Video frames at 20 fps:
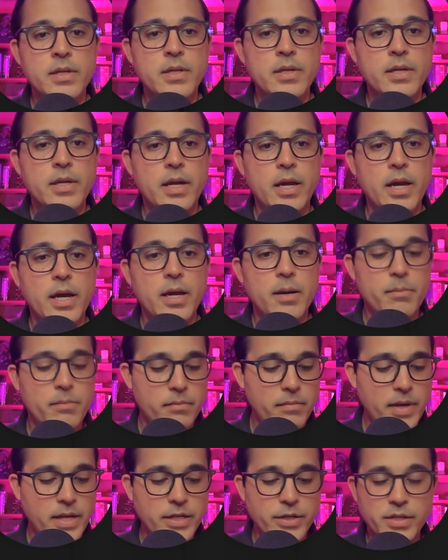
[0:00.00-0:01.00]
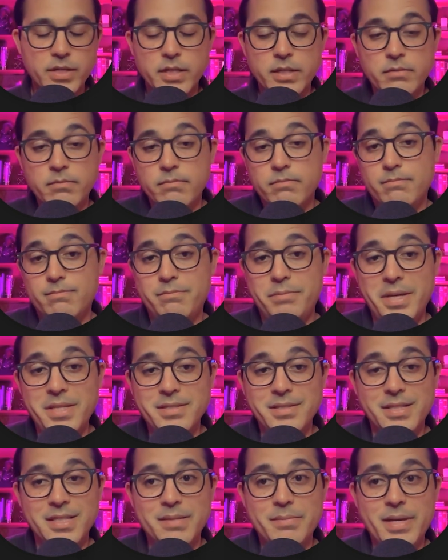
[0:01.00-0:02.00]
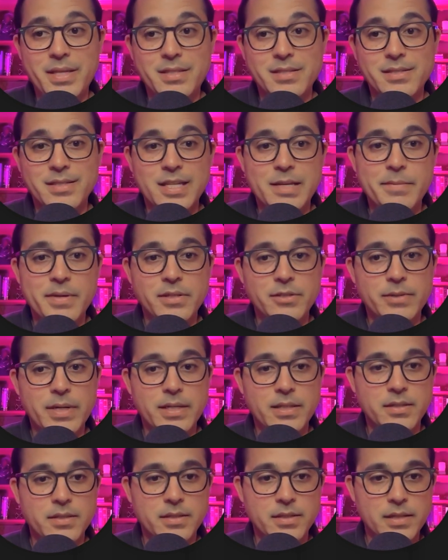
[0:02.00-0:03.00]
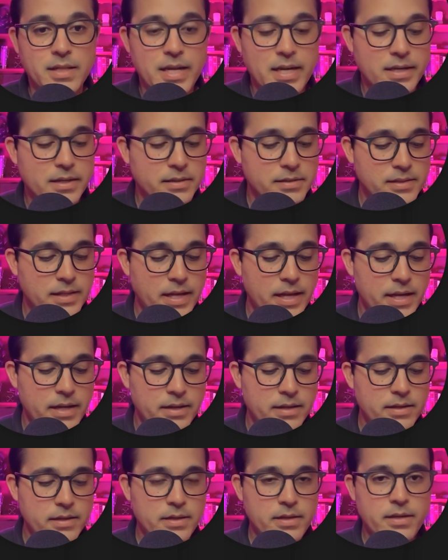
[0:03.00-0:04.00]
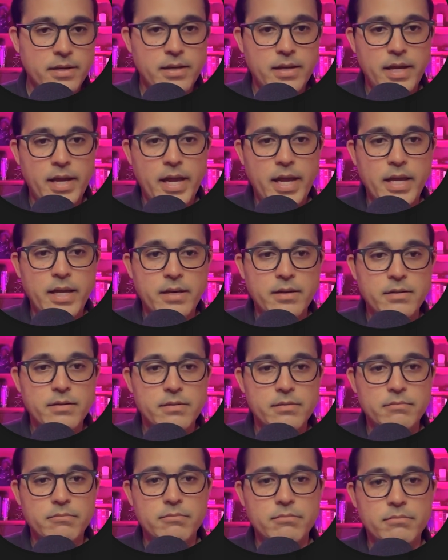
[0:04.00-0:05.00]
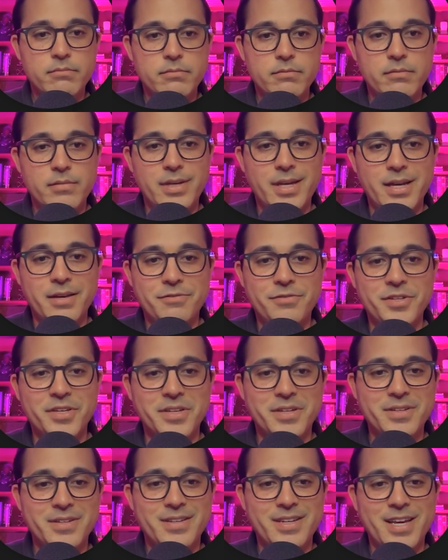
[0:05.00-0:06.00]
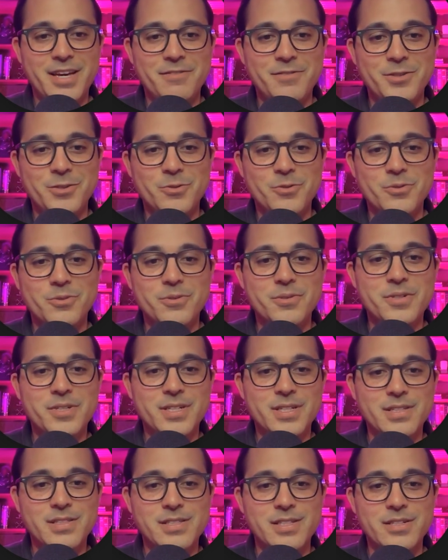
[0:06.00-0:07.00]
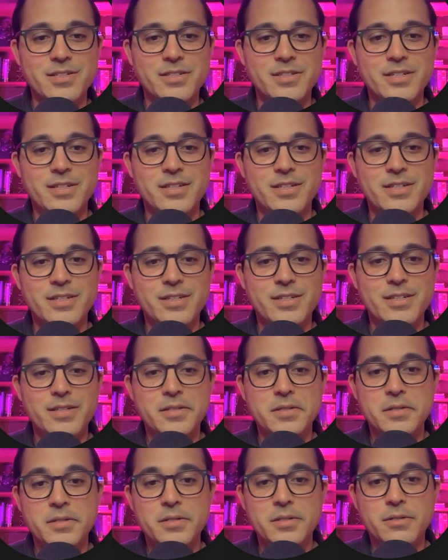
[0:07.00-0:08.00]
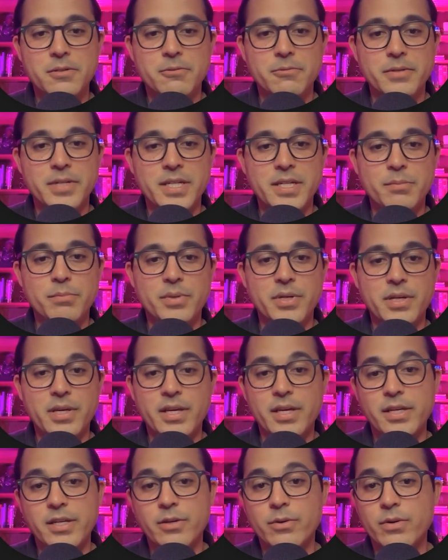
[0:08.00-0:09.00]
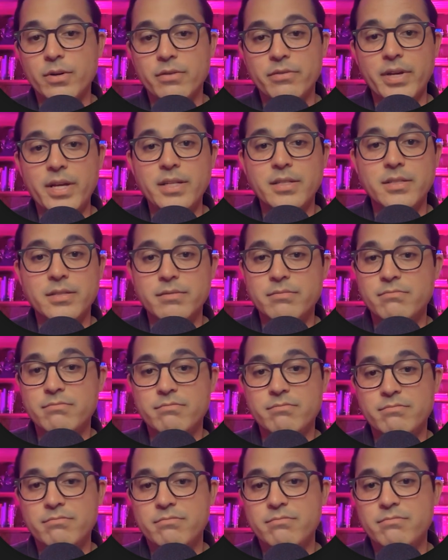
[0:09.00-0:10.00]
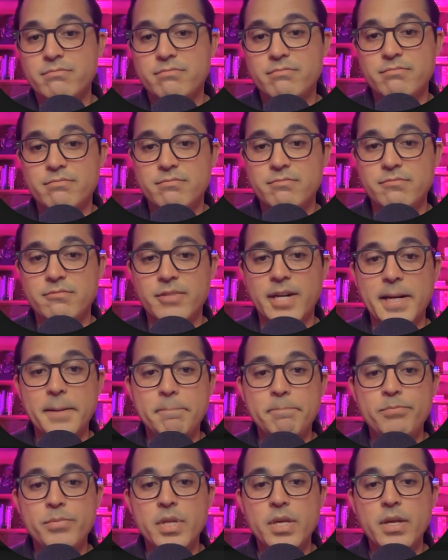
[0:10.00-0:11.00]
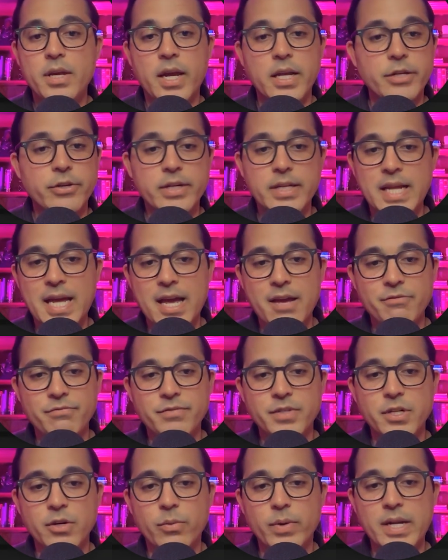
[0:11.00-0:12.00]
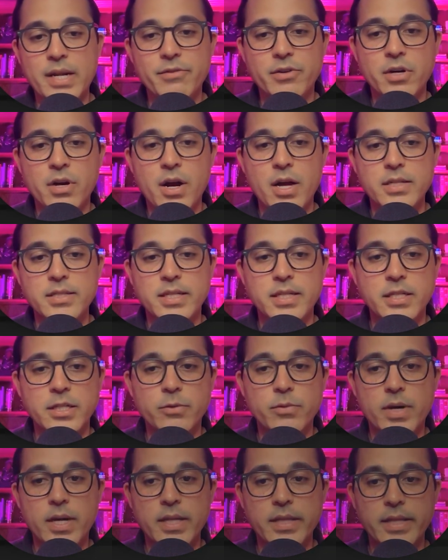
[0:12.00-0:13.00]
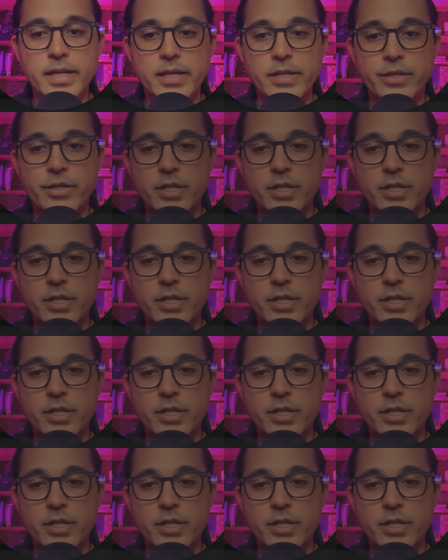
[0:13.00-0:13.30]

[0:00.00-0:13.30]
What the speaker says: And you can basically make this an email directly to the client and say, hey, have you considered rebooking your event? Right? And you can have, whatever content you want in there.